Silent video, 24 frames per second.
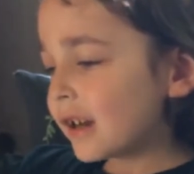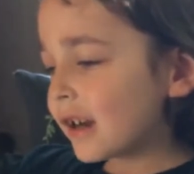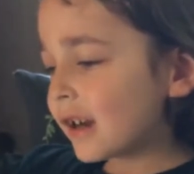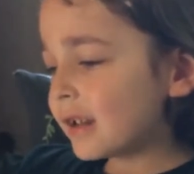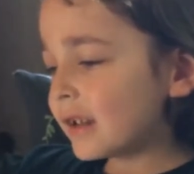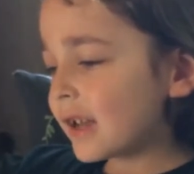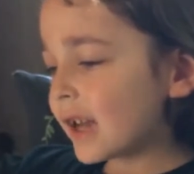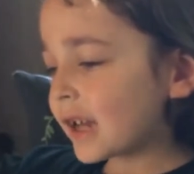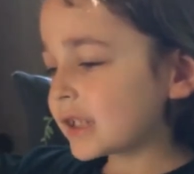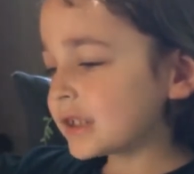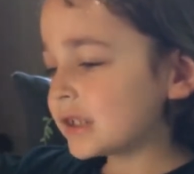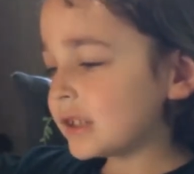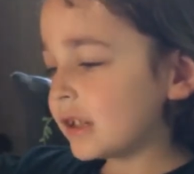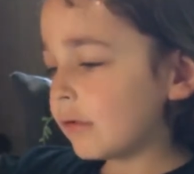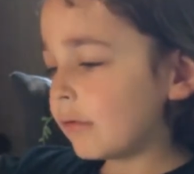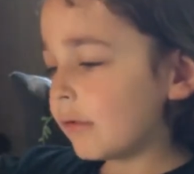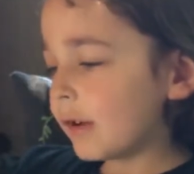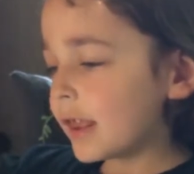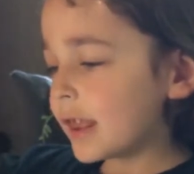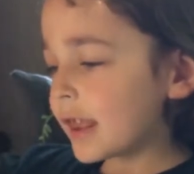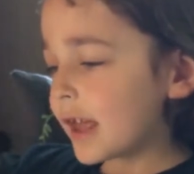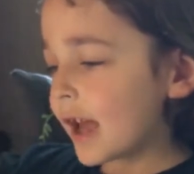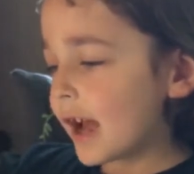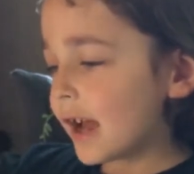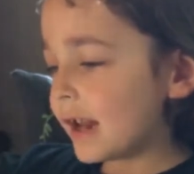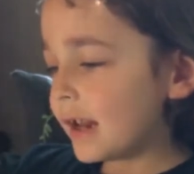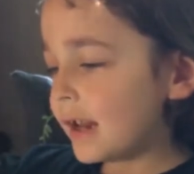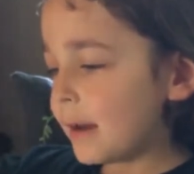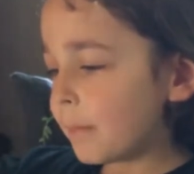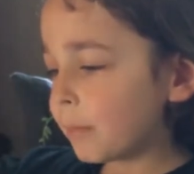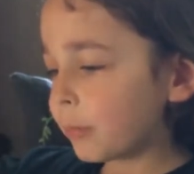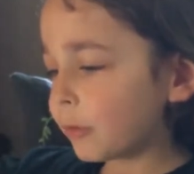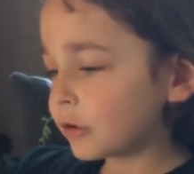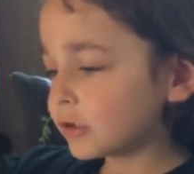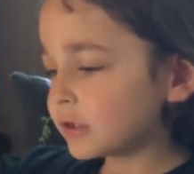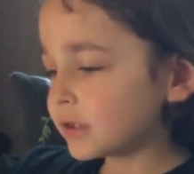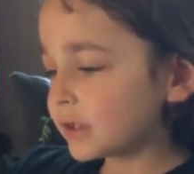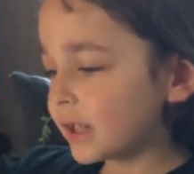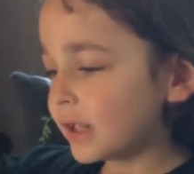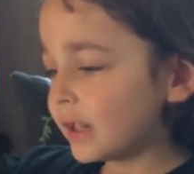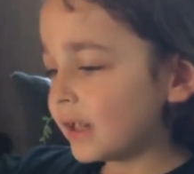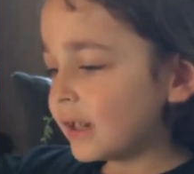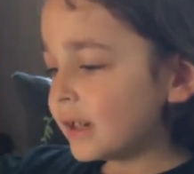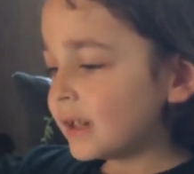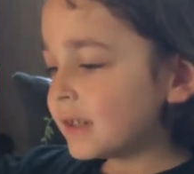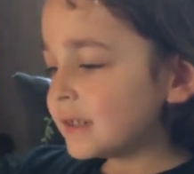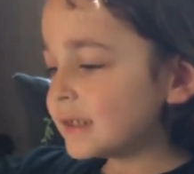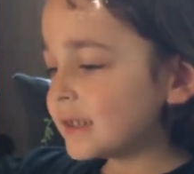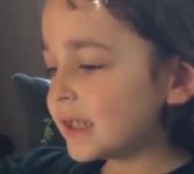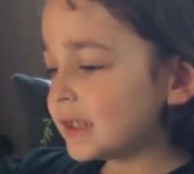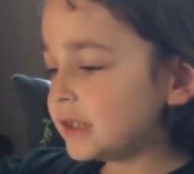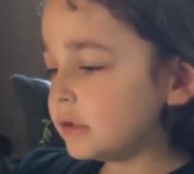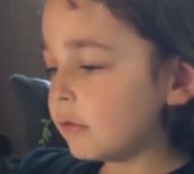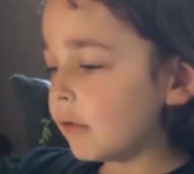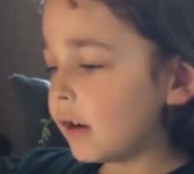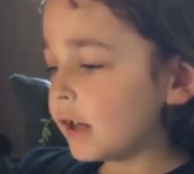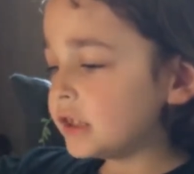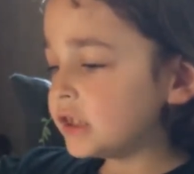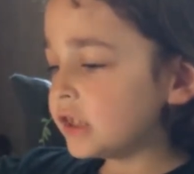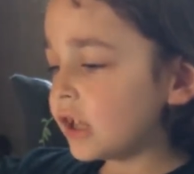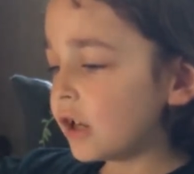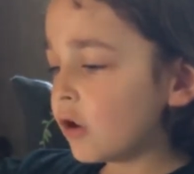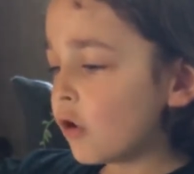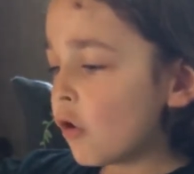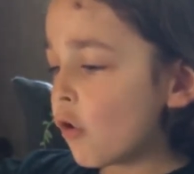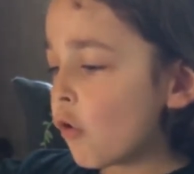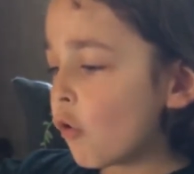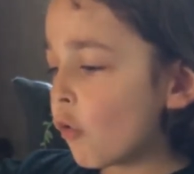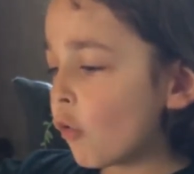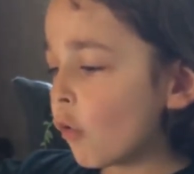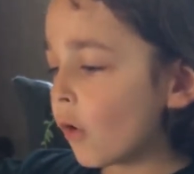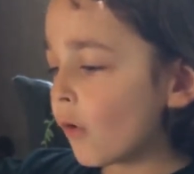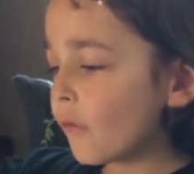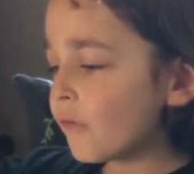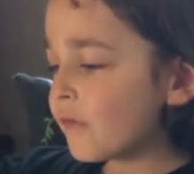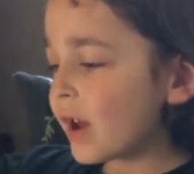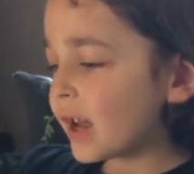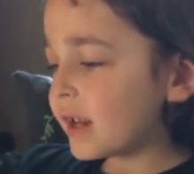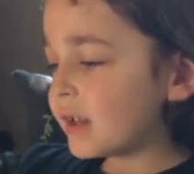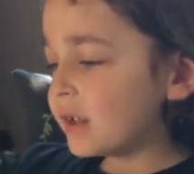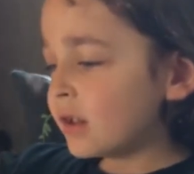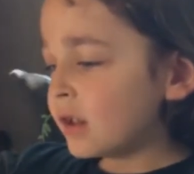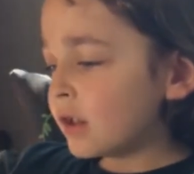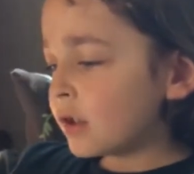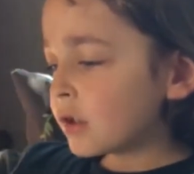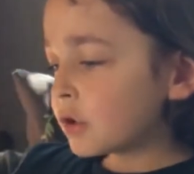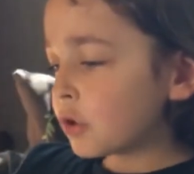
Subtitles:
connection with any person, situation, or event,